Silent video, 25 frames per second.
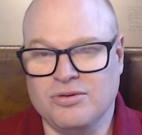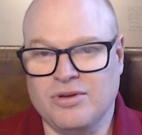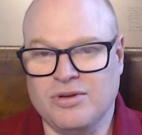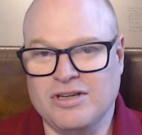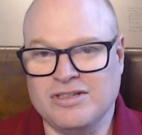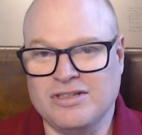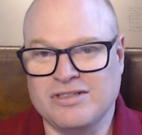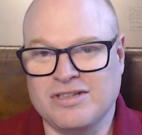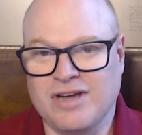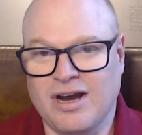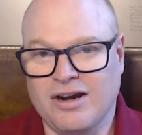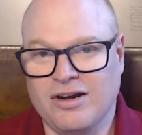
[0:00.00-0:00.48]
to
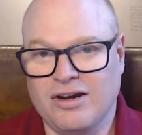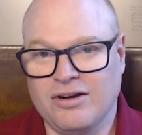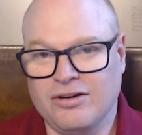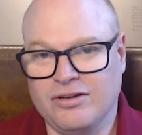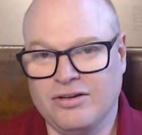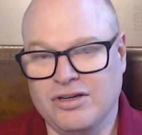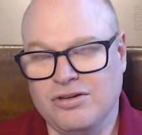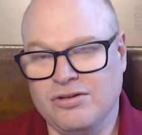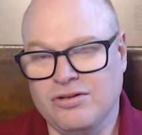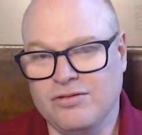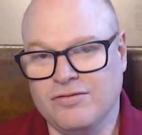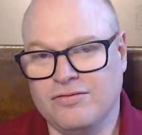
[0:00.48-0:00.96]

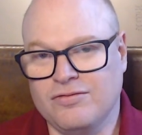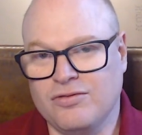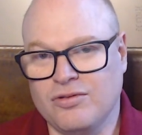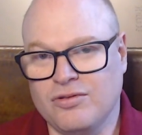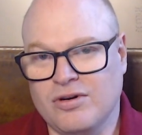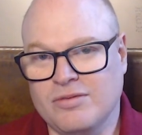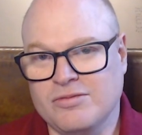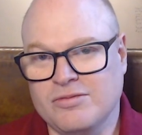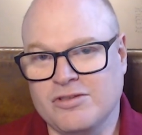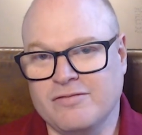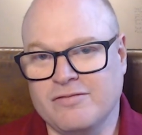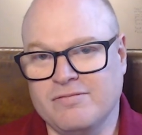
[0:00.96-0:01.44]
entirely new
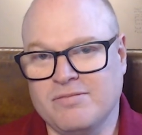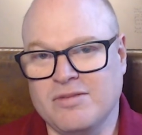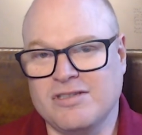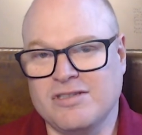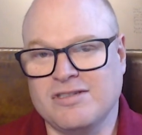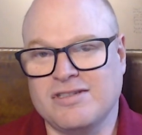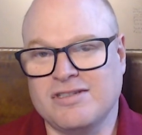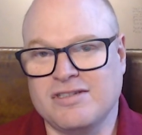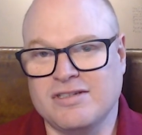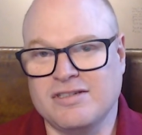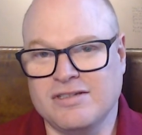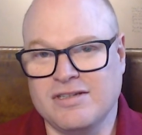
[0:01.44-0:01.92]
forms of
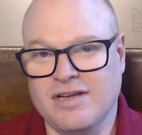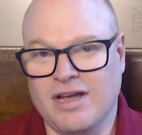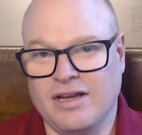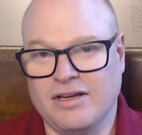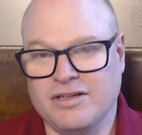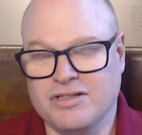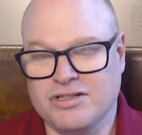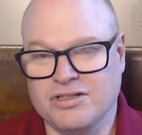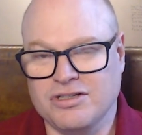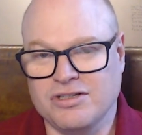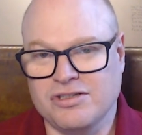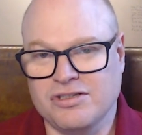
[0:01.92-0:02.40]
business
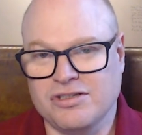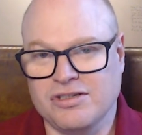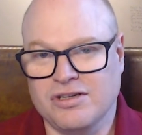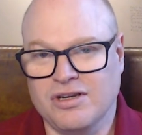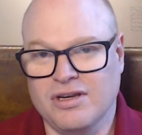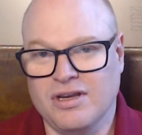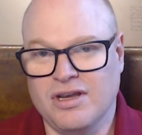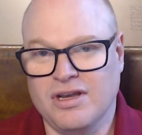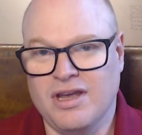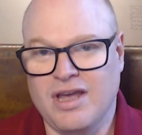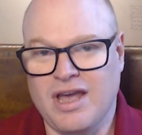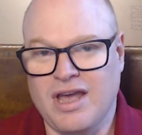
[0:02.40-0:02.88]
intelligence
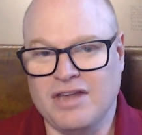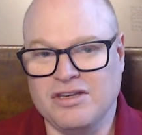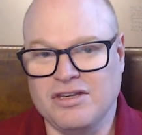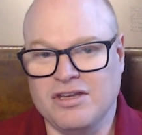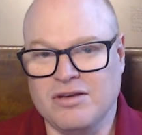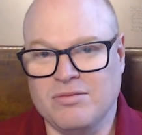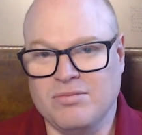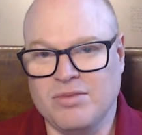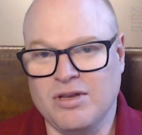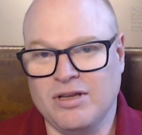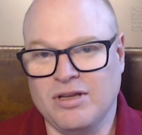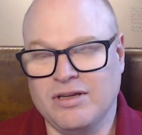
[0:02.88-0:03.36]
and
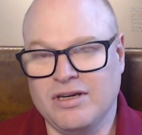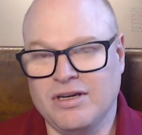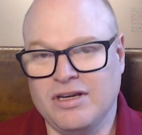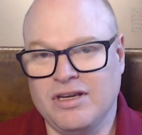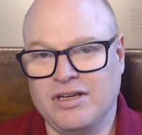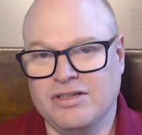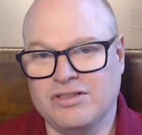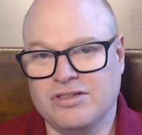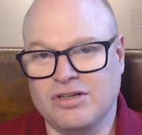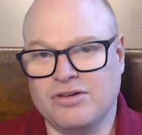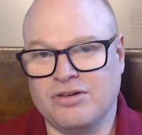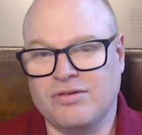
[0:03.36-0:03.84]
the
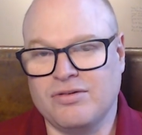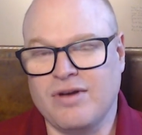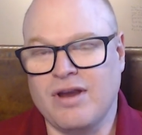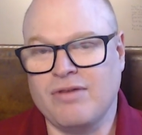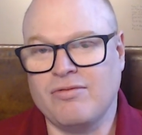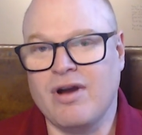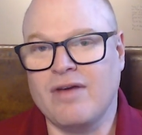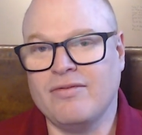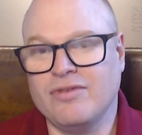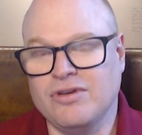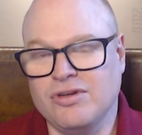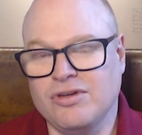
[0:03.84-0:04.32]
ability to
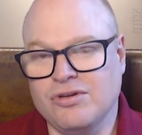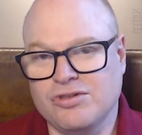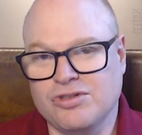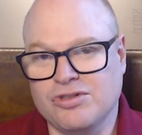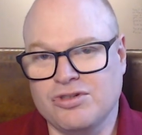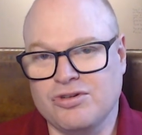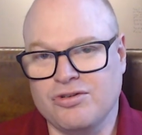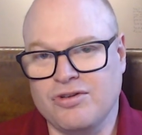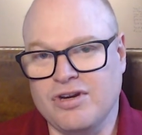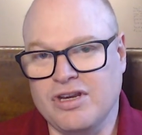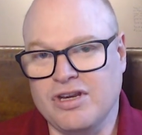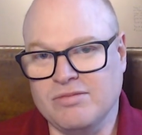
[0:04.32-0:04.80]
create revenue
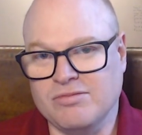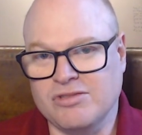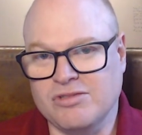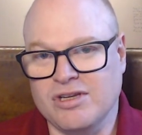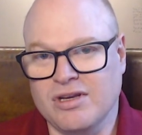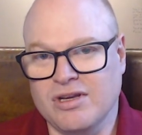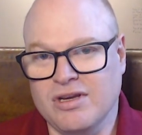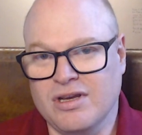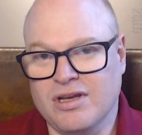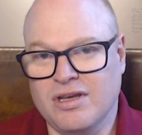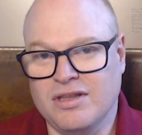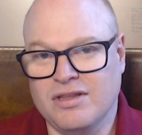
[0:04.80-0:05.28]

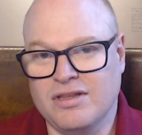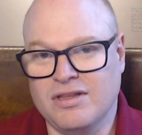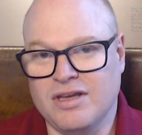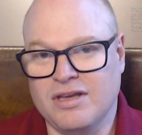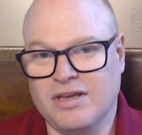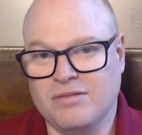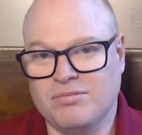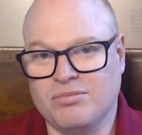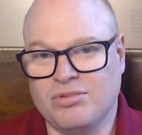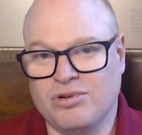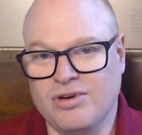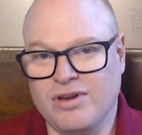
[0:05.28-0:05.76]
streams
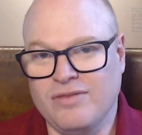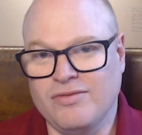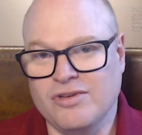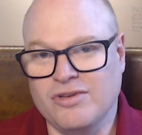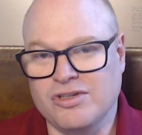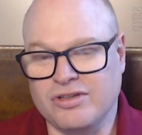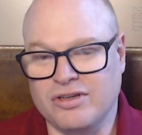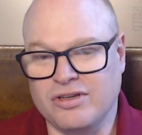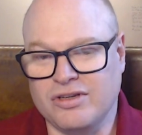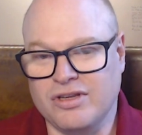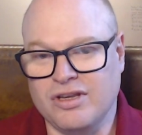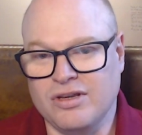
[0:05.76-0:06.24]
that
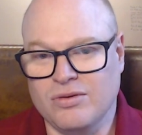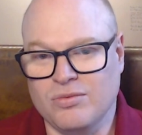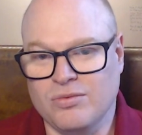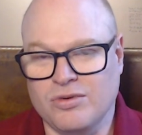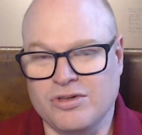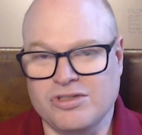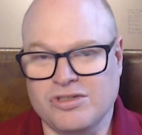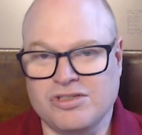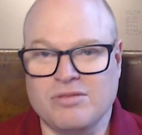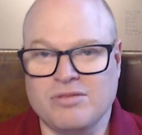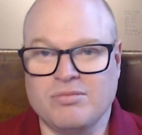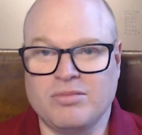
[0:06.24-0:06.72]
previously
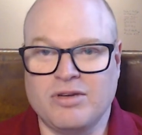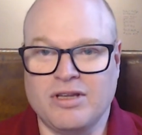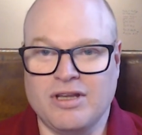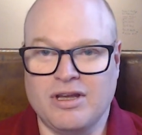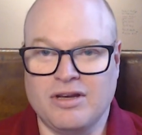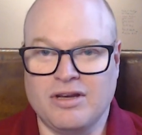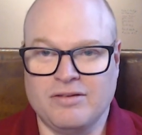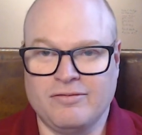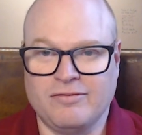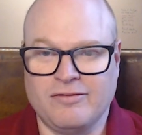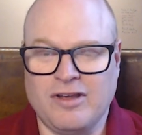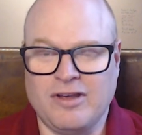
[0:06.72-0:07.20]
were simply
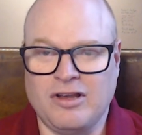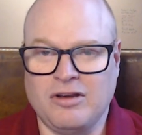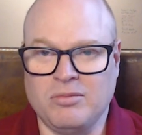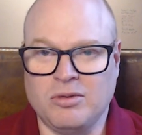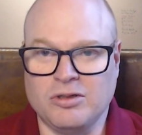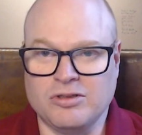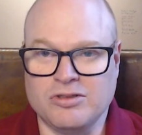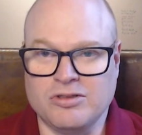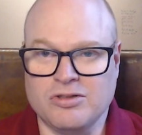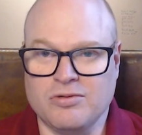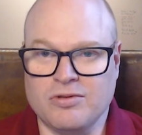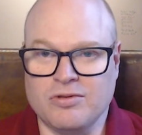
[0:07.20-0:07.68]

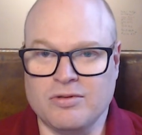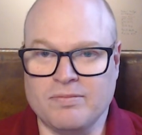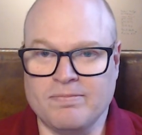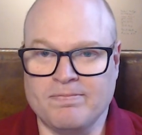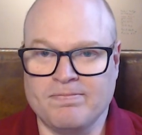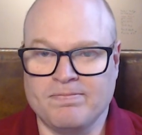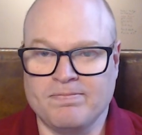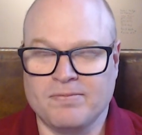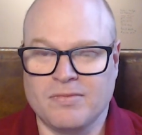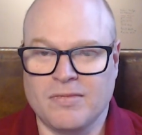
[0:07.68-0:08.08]
unavailable to them.